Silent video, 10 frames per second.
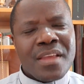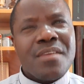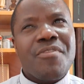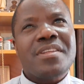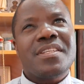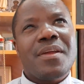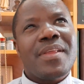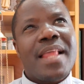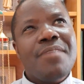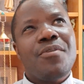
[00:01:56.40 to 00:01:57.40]
Dear friends, in
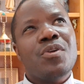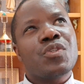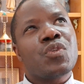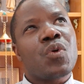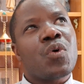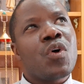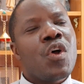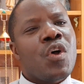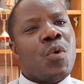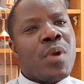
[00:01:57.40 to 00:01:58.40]
our life also,
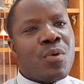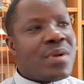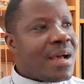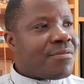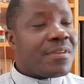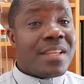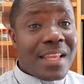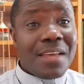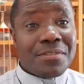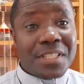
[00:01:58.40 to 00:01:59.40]
we could have
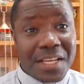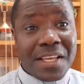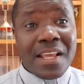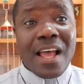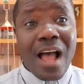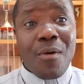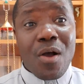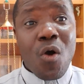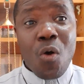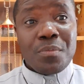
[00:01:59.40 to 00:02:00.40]
left our
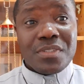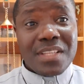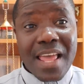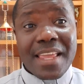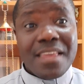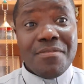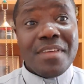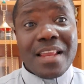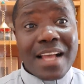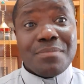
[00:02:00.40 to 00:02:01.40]
homes, like
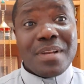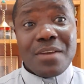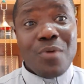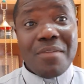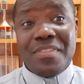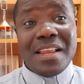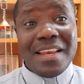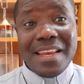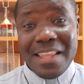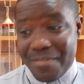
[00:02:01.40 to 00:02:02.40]
even husband and wife, they
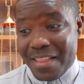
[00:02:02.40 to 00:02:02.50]
leave